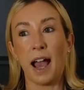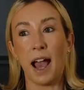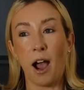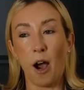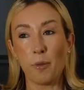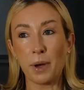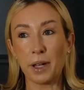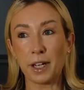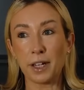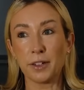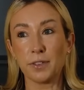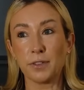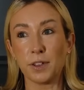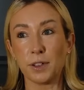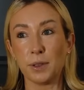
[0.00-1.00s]
How many
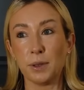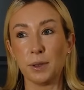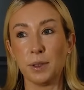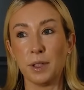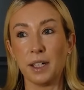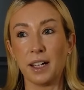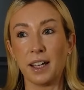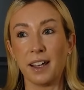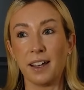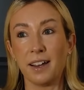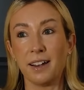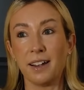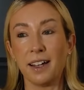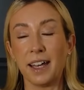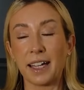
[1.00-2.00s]
of you
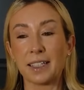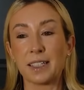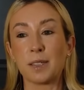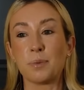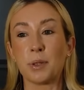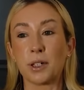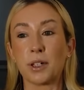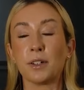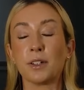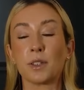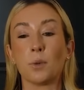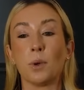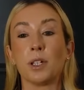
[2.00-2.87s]
experience